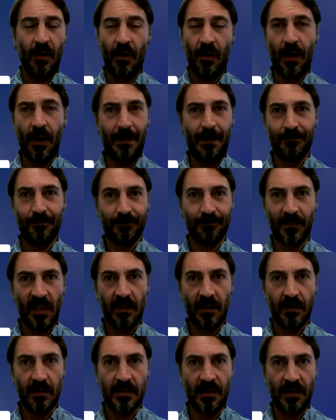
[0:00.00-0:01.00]
or
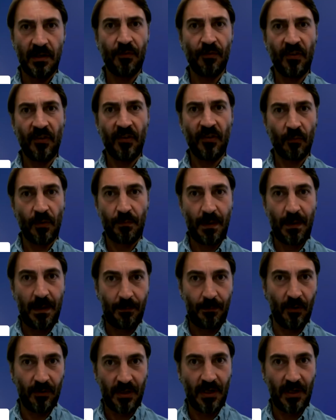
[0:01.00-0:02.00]
differences with
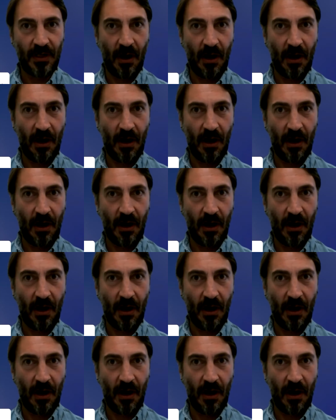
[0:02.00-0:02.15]
people,